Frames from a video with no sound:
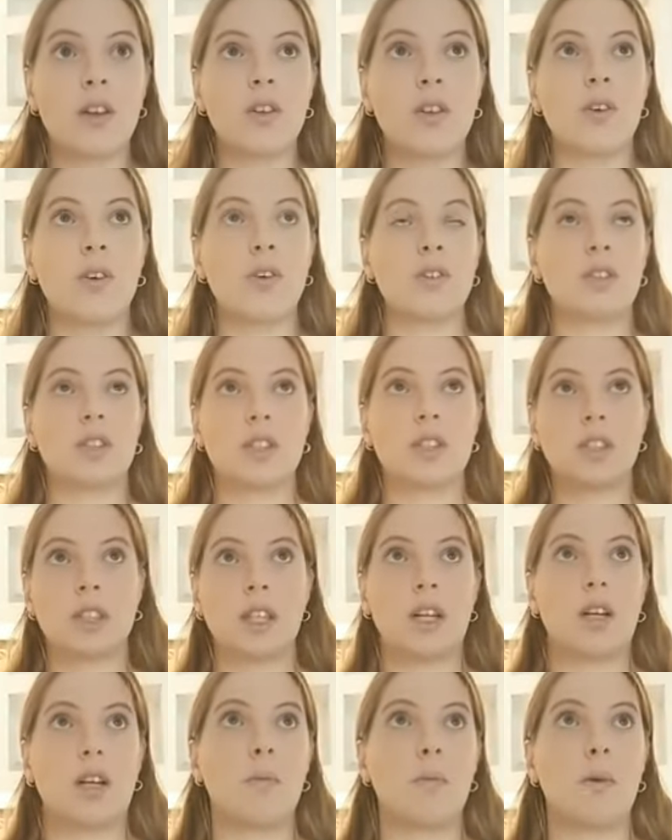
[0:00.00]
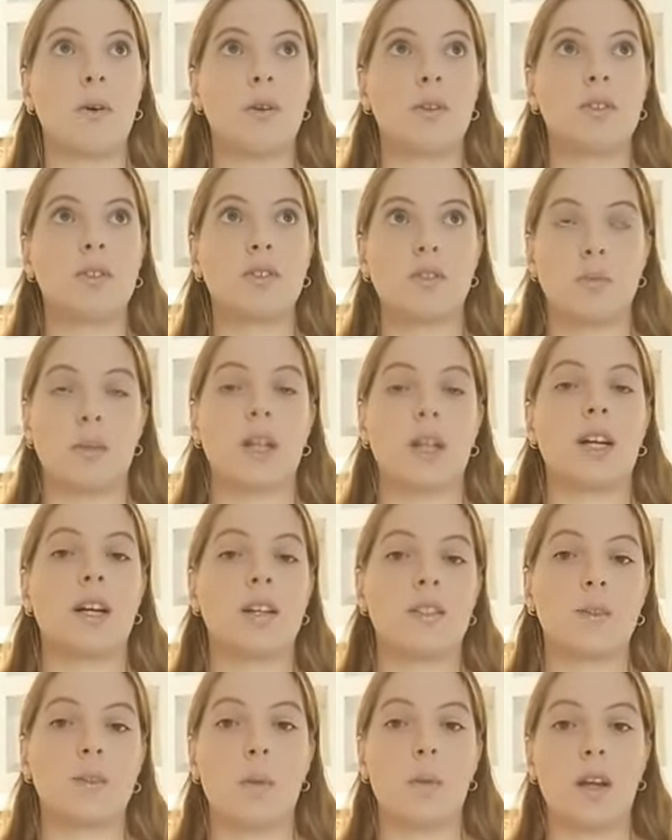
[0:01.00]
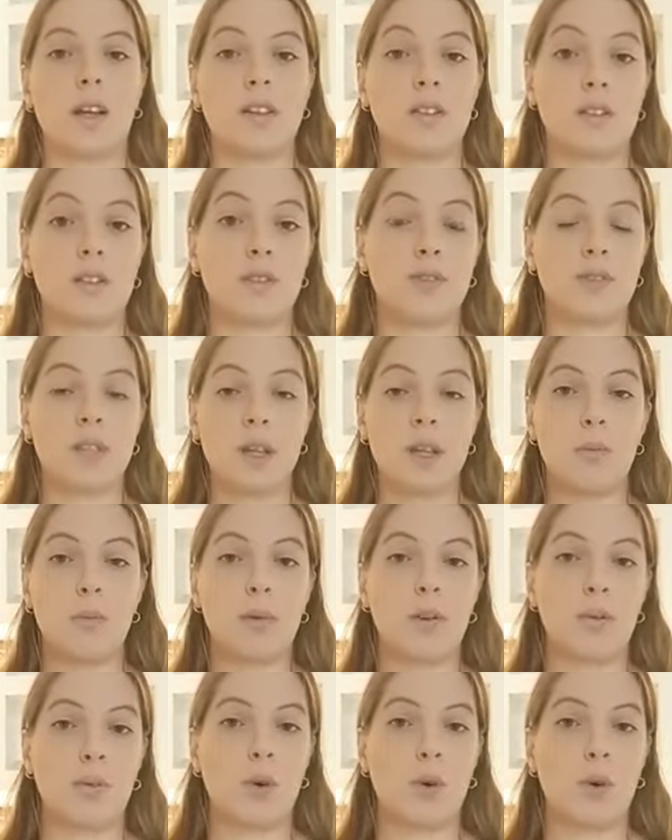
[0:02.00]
don't just think about Jamaica as a place of summer,